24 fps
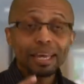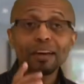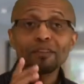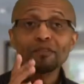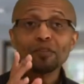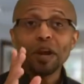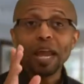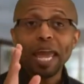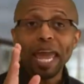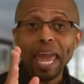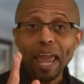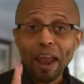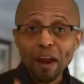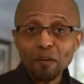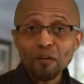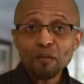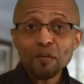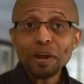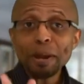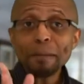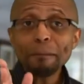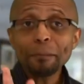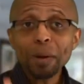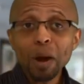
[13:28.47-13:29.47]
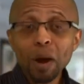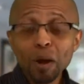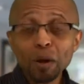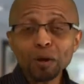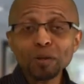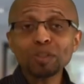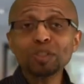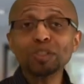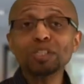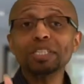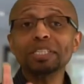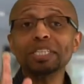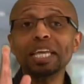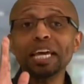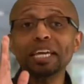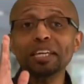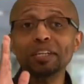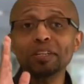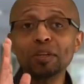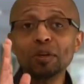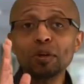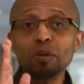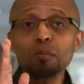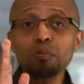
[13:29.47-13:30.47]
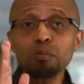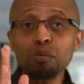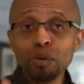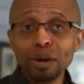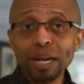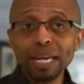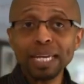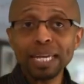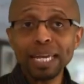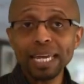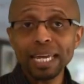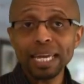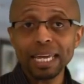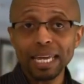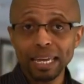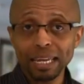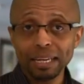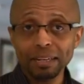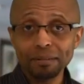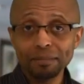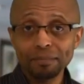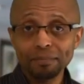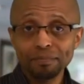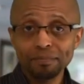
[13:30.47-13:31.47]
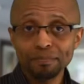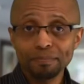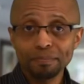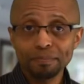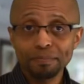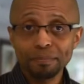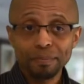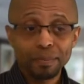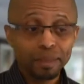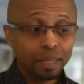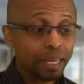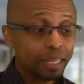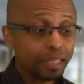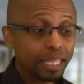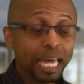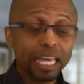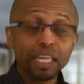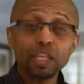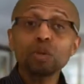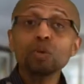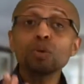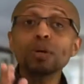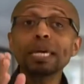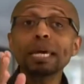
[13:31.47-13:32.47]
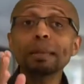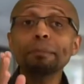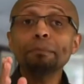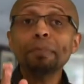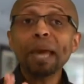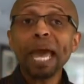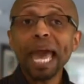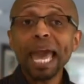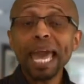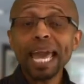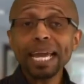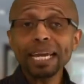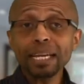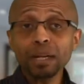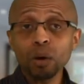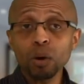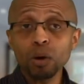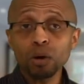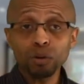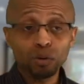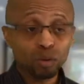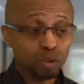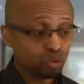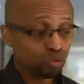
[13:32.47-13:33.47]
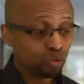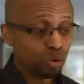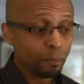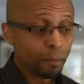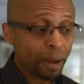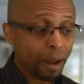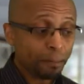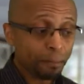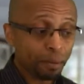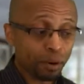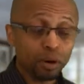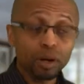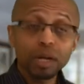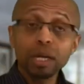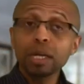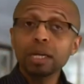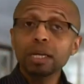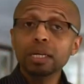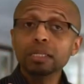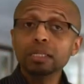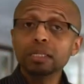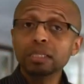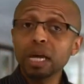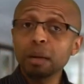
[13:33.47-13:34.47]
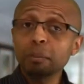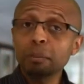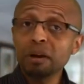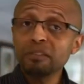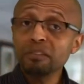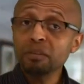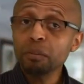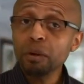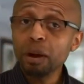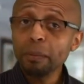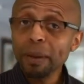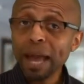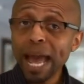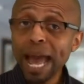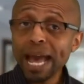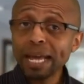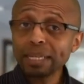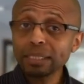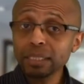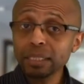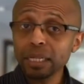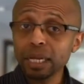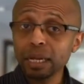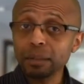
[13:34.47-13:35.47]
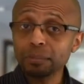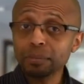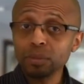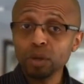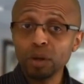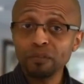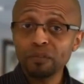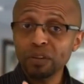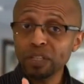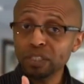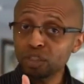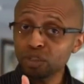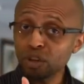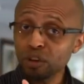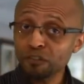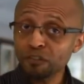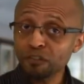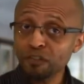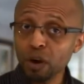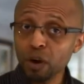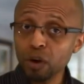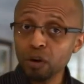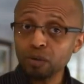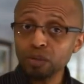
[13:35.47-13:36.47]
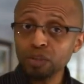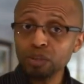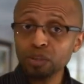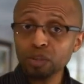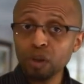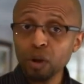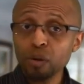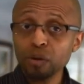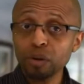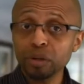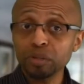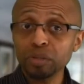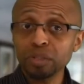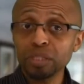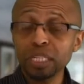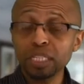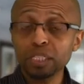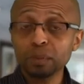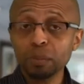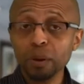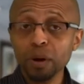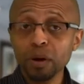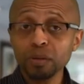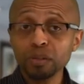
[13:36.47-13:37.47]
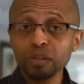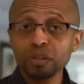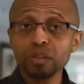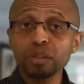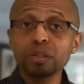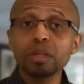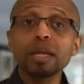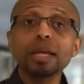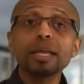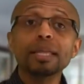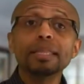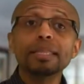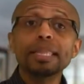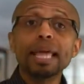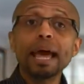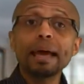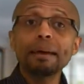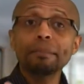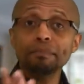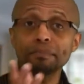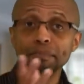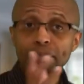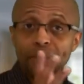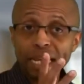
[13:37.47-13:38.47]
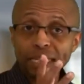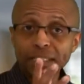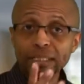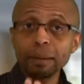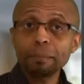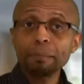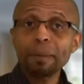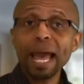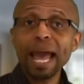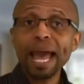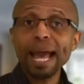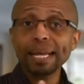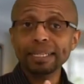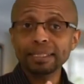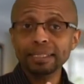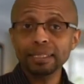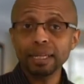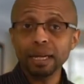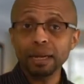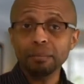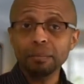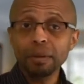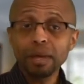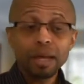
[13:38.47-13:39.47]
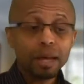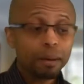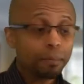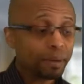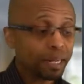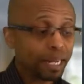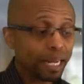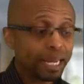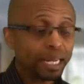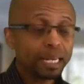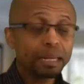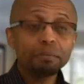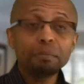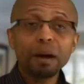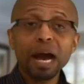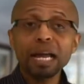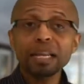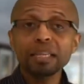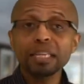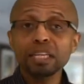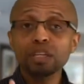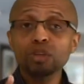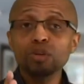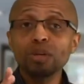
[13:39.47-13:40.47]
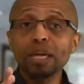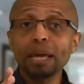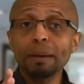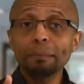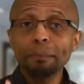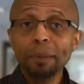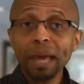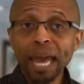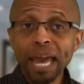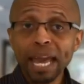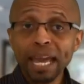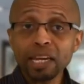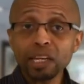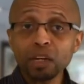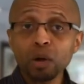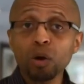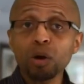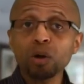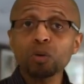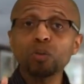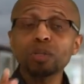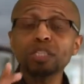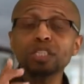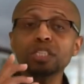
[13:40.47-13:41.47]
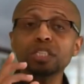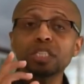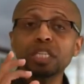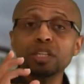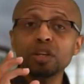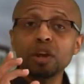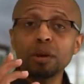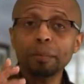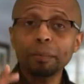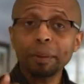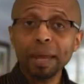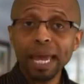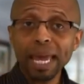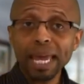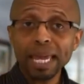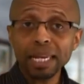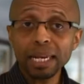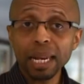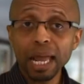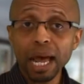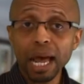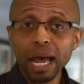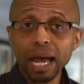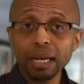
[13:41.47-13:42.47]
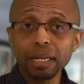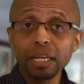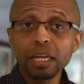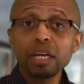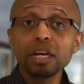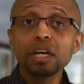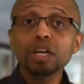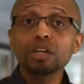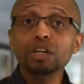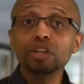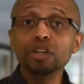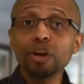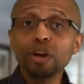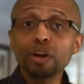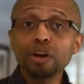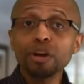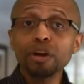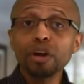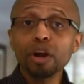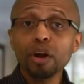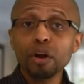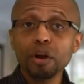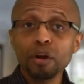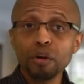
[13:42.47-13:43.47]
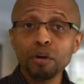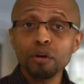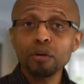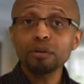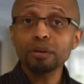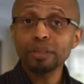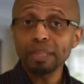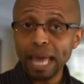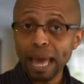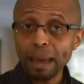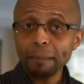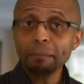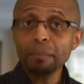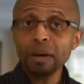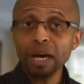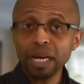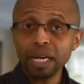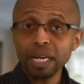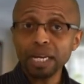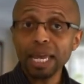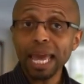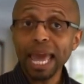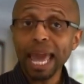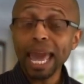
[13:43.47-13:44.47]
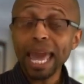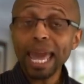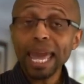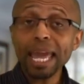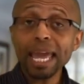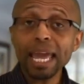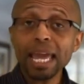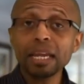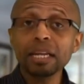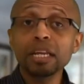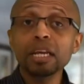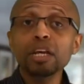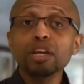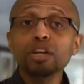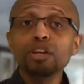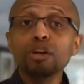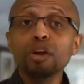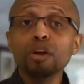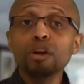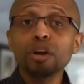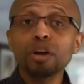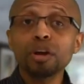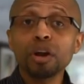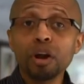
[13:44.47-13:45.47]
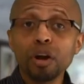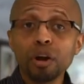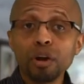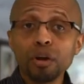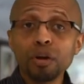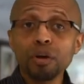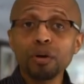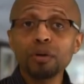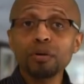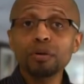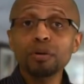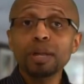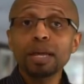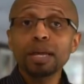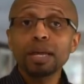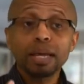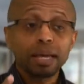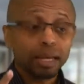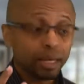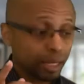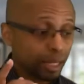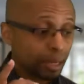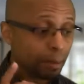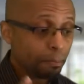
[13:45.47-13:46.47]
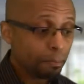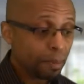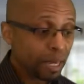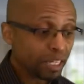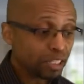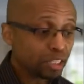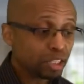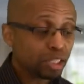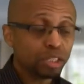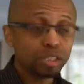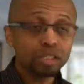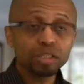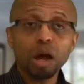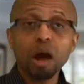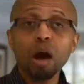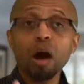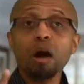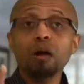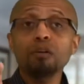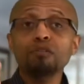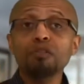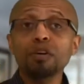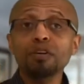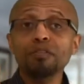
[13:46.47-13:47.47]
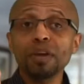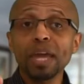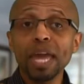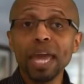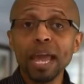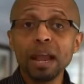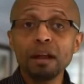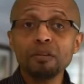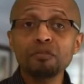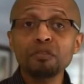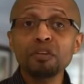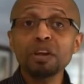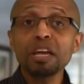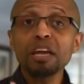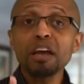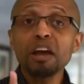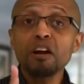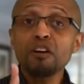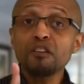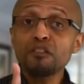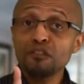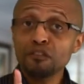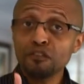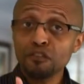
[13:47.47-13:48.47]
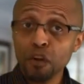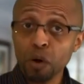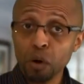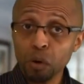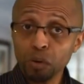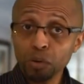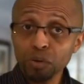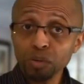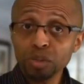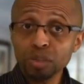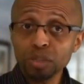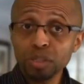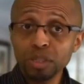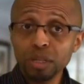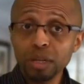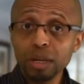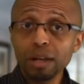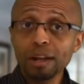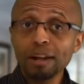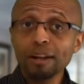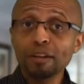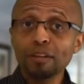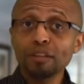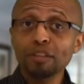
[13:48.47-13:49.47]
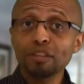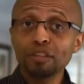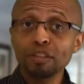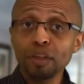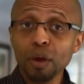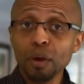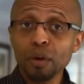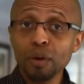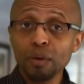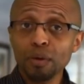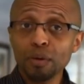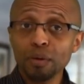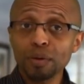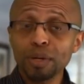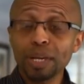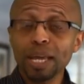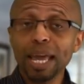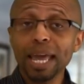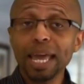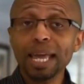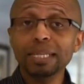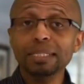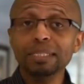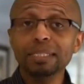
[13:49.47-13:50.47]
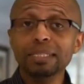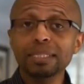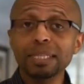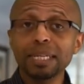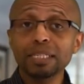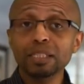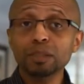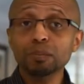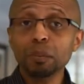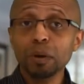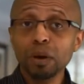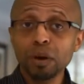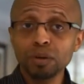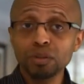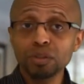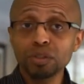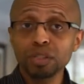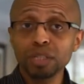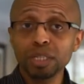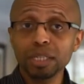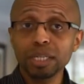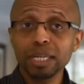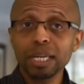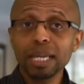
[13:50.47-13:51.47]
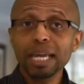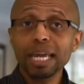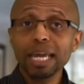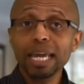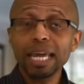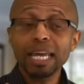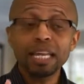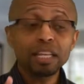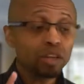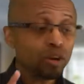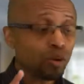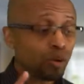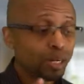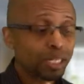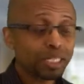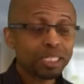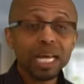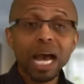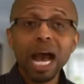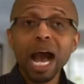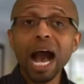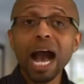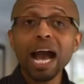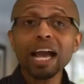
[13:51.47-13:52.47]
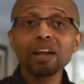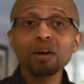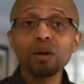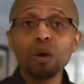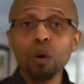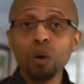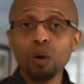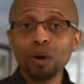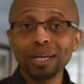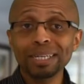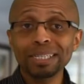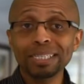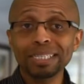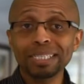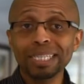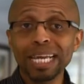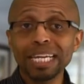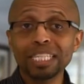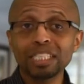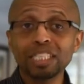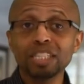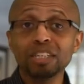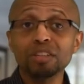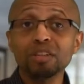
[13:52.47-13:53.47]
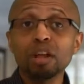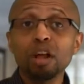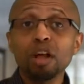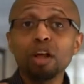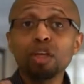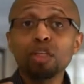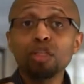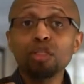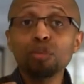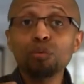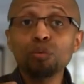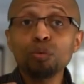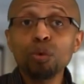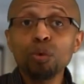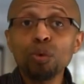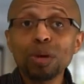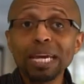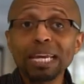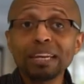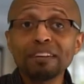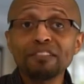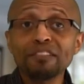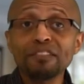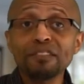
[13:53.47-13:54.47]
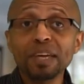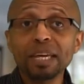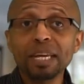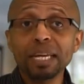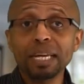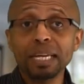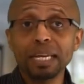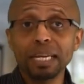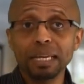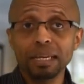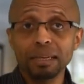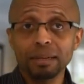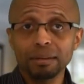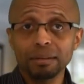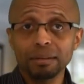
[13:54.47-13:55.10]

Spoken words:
For every person that you bring in, that you get paid on, because remember, some of them are pass-up. So if it's your first, third, or 6th person, that's a pass-up. But anybody that you get paid on, which is in your pay line, you're going to earn that money, and you're going to earn commissions off of every first, third, and 6th person in your entire organization through infinity.